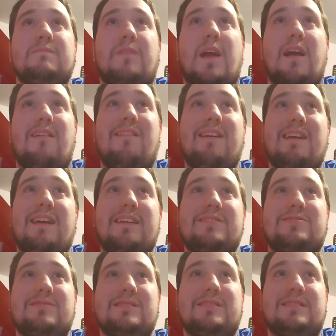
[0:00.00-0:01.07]
Very
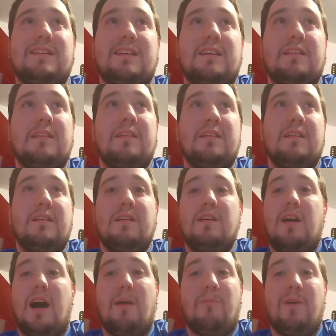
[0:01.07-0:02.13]
interesting.
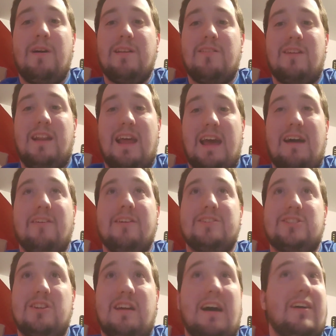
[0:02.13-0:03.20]
I'm wondering how they're
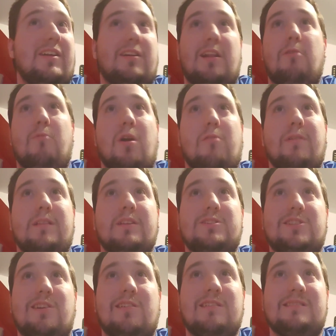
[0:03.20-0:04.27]
going to work with the
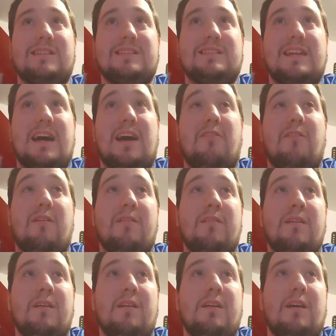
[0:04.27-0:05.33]
jerseys now.
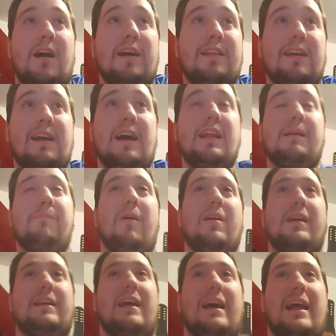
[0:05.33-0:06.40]
I think
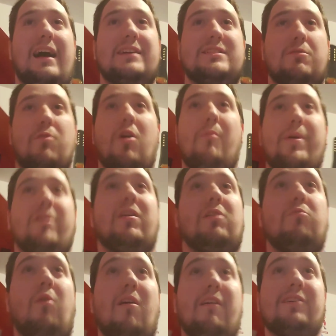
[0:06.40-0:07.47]
anybody that has a Romeo
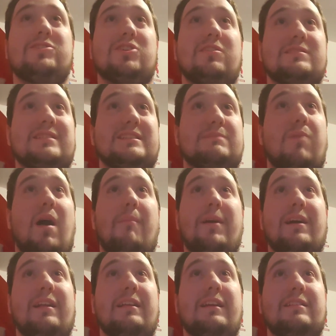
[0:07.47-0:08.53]
Okwara jersey is probably
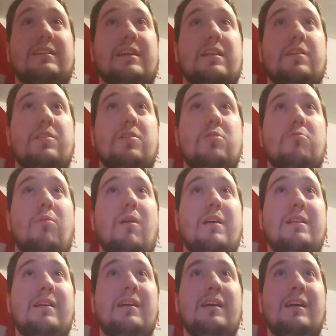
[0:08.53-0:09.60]
going to need to get a new
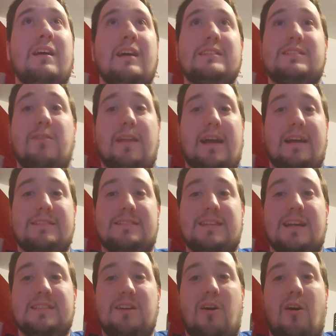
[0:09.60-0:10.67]
one. So that
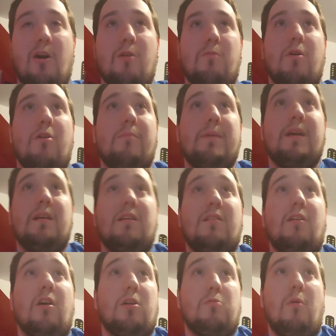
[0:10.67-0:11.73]
says R. Romeo
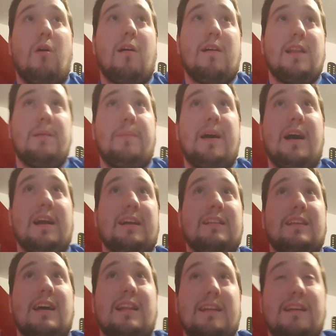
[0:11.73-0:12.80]
Okwara on the back,
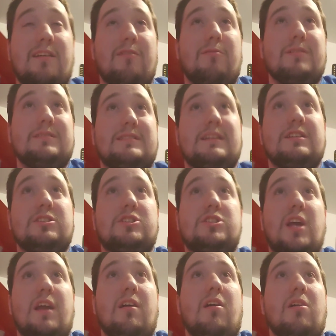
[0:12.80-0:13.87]
and then the other one says
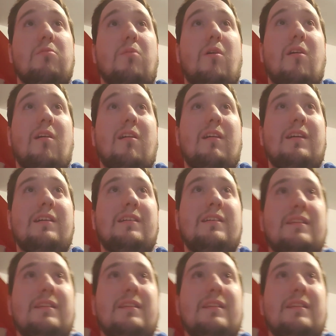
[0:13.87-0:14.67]
J. Okwara.